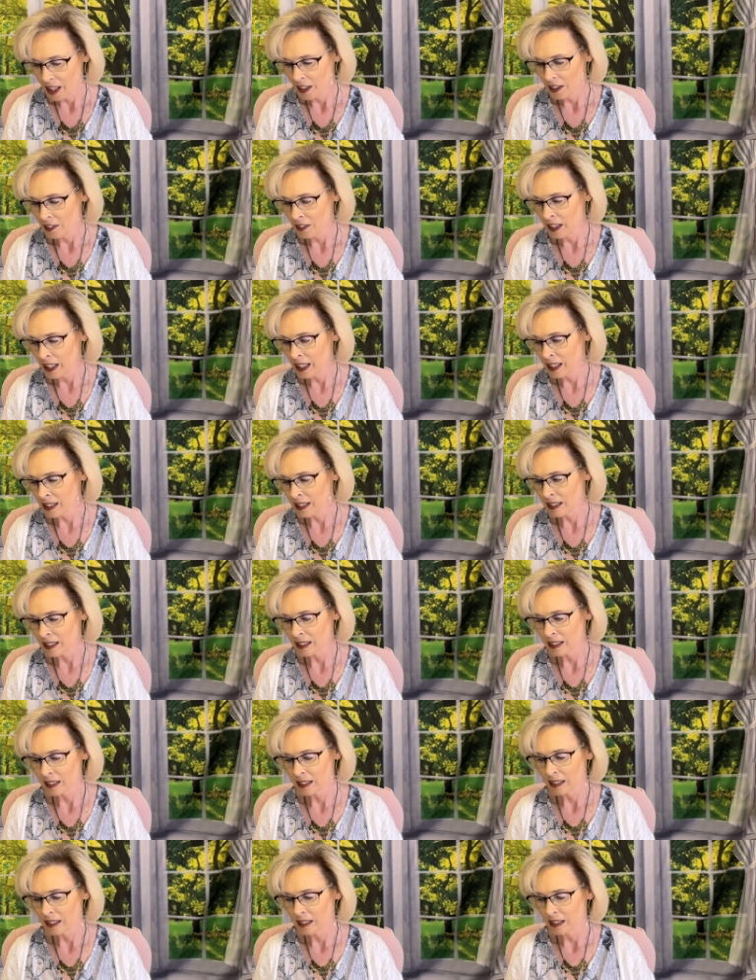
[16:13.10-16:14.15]
This
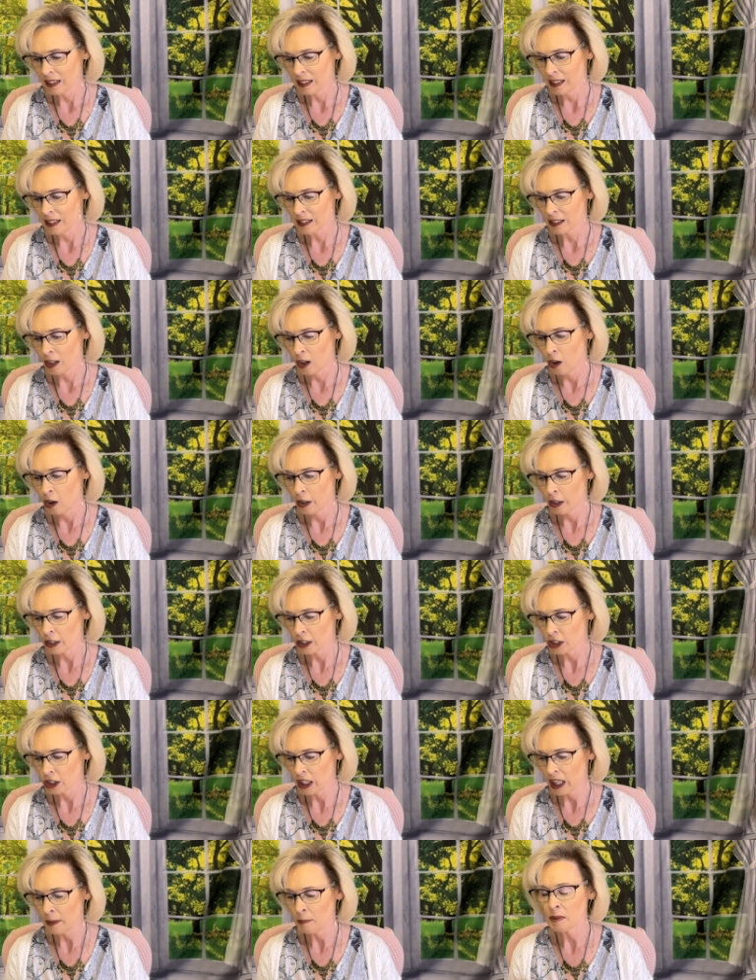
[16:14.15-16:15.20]
is a
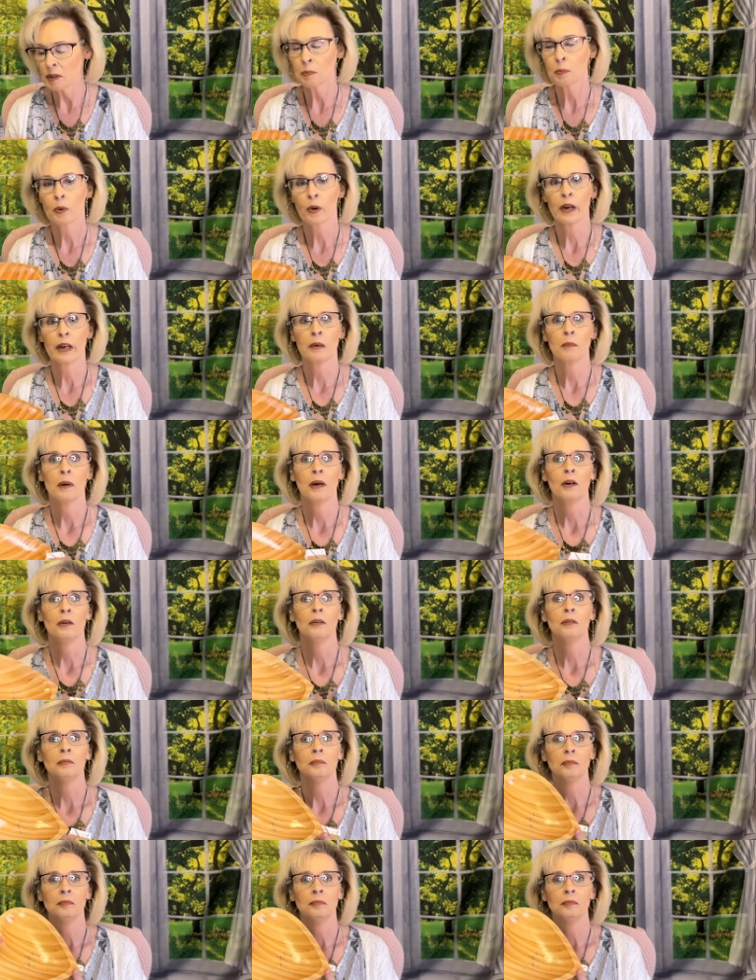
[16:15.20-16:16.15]
heart-shaped prayer bowl.